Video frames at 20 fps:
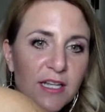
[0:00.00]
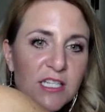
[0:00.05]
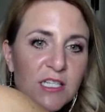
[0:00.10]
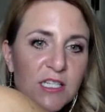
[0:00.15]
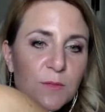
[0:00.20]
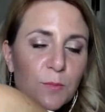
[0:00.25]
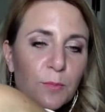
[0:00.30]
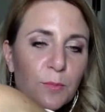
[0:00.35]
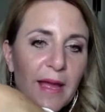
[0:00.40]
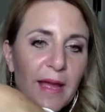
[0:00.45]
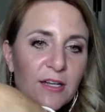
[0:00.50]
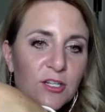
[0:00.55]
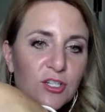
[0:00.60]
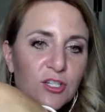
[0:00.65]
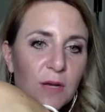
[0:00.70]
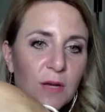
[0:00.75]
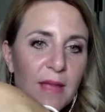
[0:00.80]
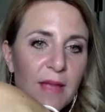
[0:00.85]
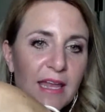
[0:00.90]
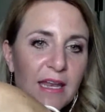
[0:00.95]

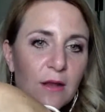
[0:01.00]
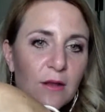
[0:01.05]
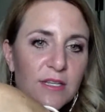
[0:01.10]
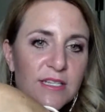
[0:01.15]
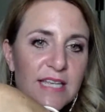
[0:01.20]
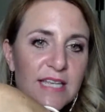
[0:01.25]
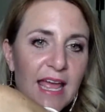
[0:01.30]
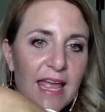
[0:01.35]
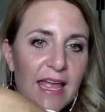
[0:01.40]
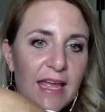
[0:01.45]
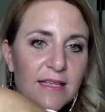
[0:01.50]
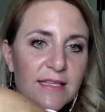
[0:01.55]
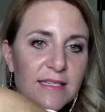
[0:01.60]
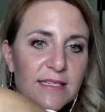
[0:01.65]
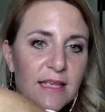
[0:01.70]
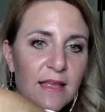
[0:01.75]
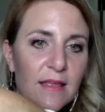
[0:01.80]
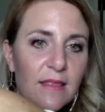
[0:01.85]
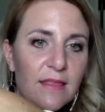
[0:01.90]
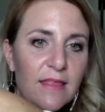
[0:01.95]
spectrum and it takes
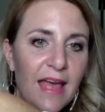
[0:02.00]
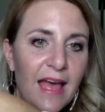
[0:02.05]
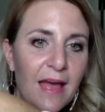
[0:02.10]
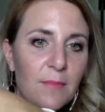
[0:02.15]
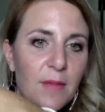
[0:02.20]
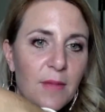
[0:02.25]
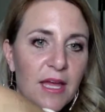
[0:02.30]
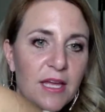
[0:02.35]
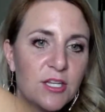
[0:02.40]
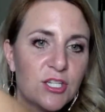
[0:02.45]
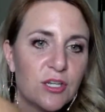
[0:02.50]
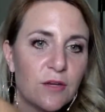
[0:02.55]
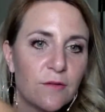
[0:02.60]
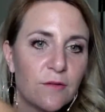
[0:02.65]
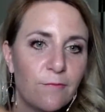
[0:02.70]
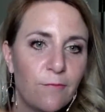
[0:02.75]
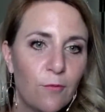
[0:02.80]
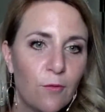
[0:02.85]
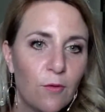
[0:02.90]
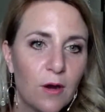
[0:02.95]
that much
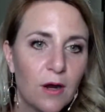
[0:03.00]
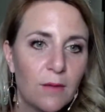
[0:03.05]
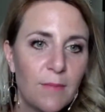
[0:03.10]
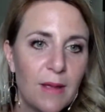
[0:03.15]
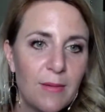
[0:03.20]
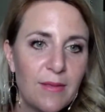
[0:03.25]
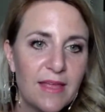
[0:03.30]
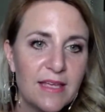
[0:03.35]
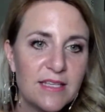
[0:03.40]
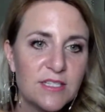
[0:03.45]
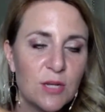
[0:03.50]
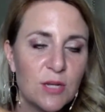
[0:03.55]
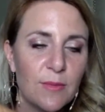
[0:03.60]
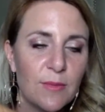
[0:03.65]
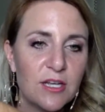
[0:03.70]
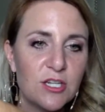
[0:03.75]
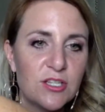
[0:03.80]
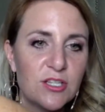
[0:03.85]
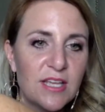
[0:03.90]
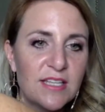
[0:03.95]
for, maybe that's too
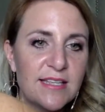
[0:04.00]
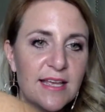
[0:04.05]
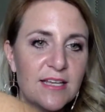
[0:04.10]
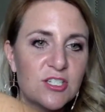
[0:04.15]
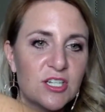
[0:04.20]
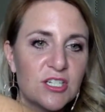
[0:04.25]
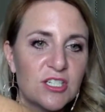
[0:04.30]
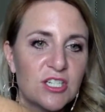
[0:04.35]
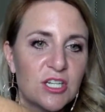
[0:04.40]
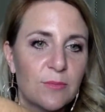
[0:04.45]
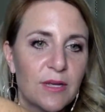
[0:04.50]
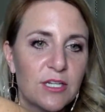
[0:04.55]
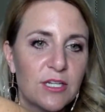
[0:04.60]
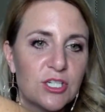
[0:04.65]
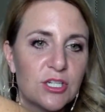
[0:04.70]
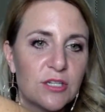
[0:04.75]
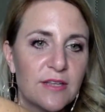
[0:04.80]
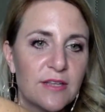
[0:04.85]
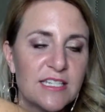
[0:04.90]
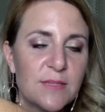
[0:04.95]
much. That's actually too
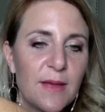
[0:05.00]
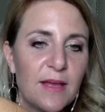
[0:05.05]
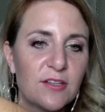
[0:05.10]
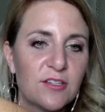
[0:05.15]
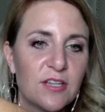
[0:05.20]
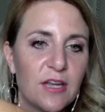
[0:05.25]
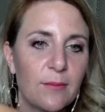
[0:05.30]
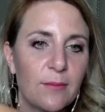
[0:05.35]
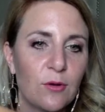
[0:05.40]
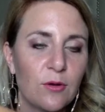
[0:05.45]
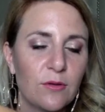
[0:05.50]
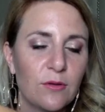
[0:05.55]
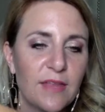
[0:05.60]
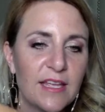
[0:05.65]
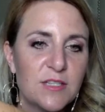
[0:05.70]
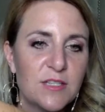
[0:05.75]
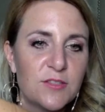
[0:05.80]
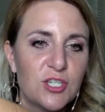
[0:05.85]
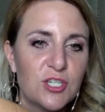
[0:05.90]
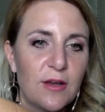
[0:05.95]
much. That's about double,
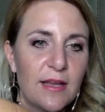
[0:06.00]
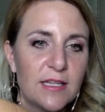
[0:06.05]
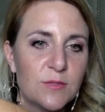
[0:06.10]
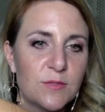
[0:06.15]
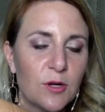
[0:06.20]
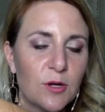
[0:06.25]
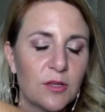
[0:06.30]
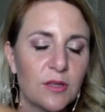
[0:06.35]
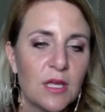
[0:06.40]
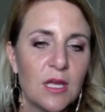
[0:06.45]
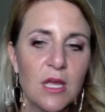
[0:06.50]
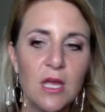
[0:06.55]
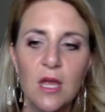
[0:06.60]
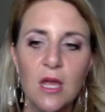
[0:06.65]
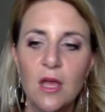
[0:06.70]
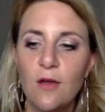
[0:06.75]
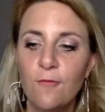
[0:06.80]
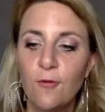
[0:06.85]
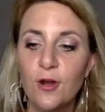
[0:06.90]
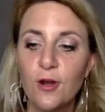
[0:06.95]
that's two days worth.
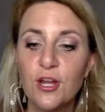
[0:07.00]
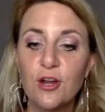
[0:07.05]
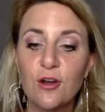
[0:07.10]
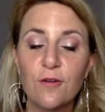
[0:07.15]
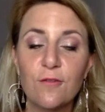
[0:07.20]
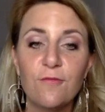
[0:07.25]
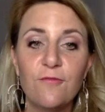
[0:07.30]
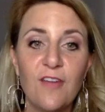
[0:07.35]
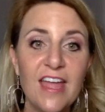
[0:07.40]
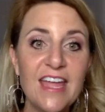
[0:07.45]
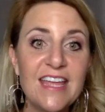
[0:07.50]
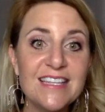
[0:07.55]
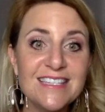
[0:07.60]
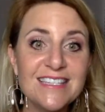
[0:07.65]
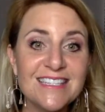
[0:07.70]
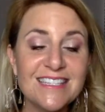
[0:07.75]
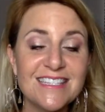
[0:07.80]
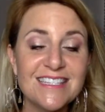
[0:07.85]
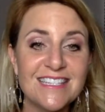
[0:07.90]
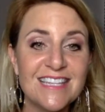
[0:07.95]
For your
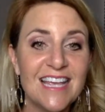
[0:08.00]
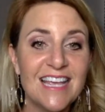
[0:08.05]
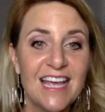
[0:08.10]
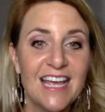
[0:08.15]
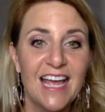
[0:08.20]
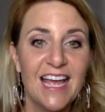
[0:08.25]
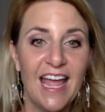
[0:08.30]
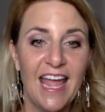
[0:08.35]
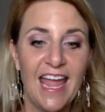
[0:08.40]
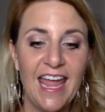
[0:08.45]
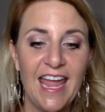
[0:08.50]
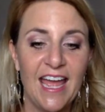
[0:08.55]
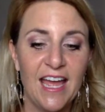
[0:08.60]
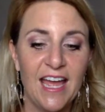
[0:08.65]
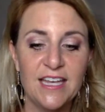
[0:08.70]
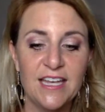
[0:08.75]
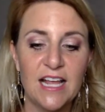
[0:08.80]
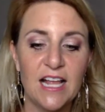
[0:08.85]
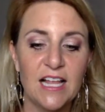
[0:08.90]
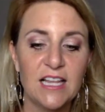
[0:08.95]
face
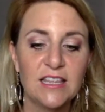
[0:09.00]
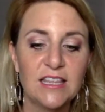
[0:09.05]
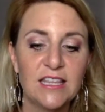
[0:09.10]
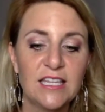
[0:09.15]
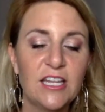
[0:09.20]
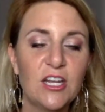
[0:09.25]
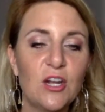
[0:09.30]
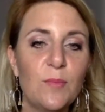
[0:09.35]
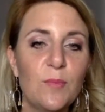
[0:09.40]
and a little